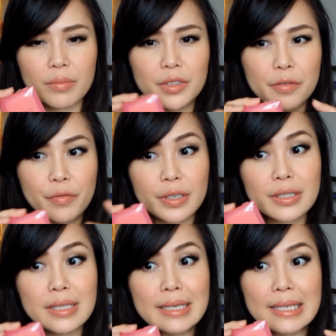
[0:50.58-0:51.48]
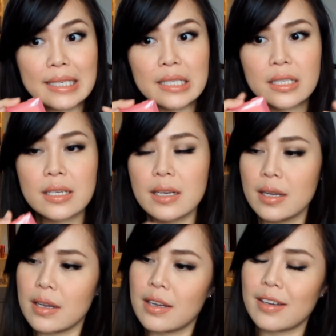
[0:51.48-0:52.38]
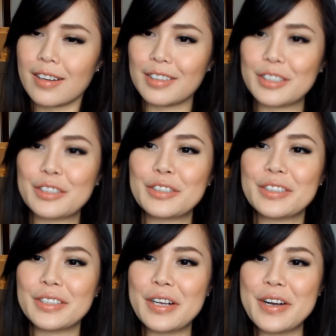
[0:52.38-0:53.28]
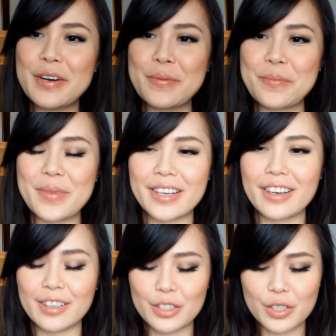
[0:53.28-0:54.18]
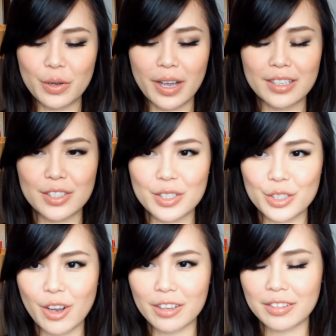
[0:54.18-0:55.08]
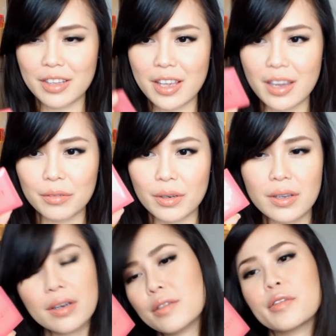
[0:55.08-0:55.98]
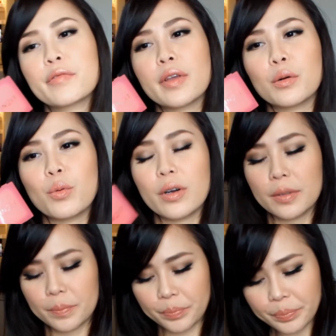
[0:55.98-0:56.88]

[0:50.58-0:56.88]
difference is a little bigger, so I just got the refill one.